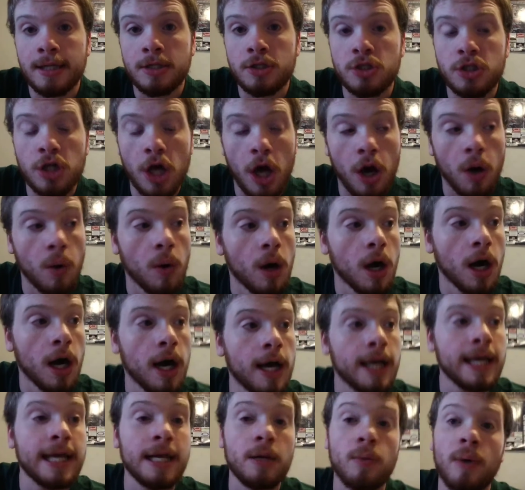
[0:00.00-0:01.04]
So, uh,
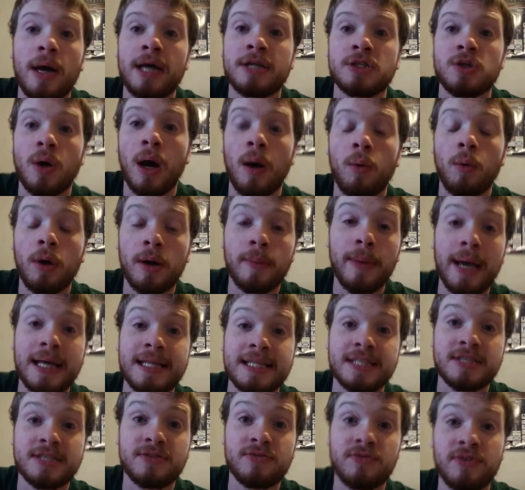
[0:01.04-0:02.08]
anyway, so I want to make
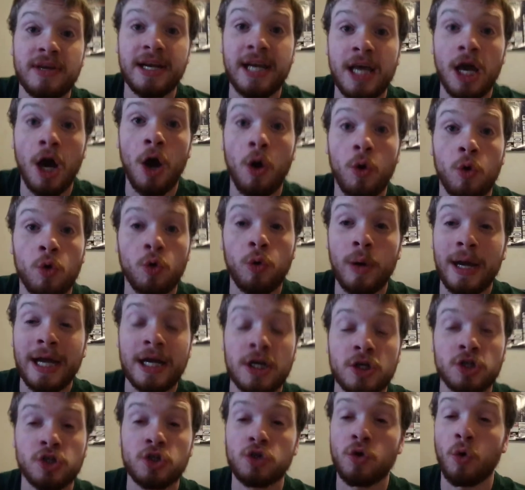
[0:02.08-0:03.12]
this video
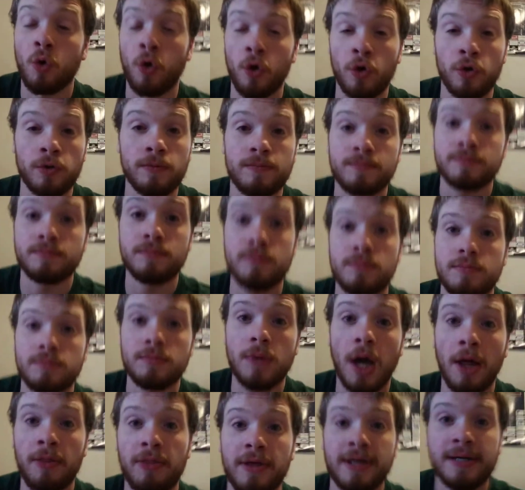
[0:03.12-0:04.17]
quick, short,
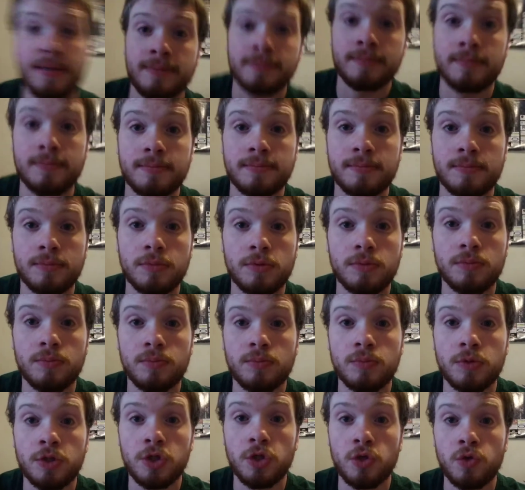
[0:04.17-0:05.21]
nothing
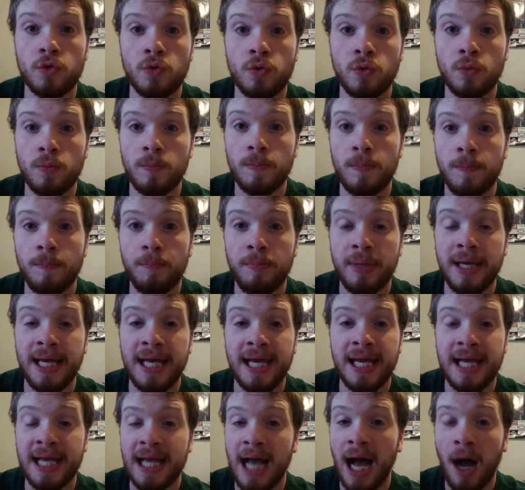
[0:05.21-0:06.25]
too
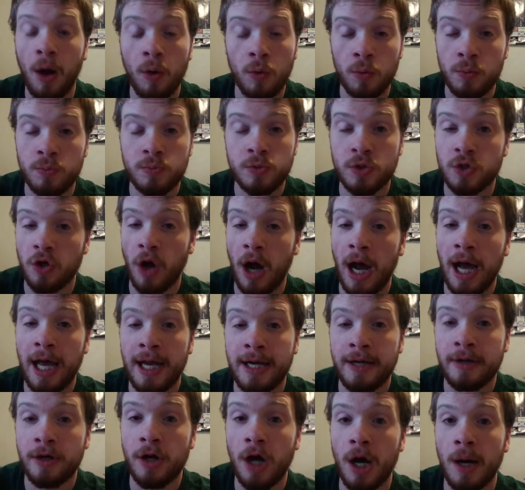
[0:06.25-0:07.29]
big. I'll try
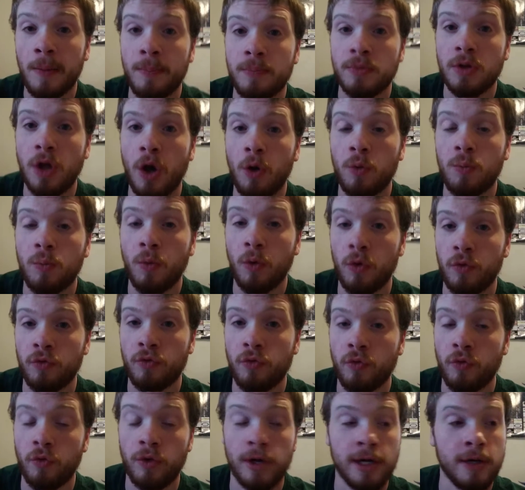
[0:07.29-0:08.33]
and upload more
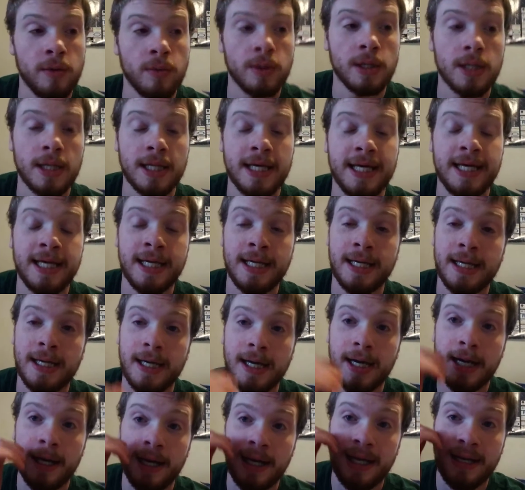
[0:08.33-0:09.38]
frequently,
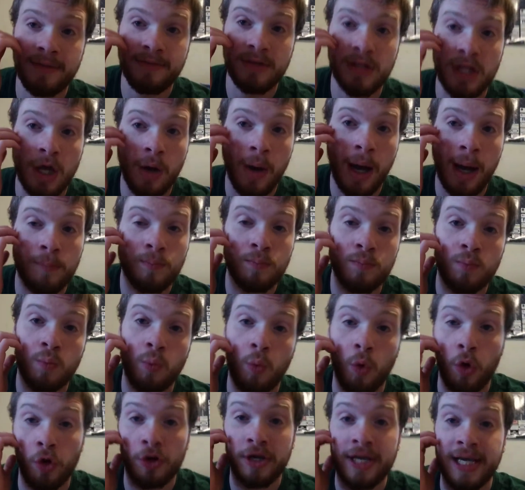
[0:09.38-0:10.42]
uh, even though I'm
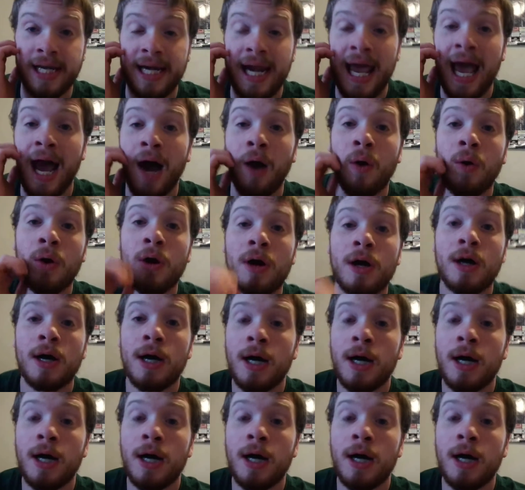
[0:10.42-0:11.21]
working now.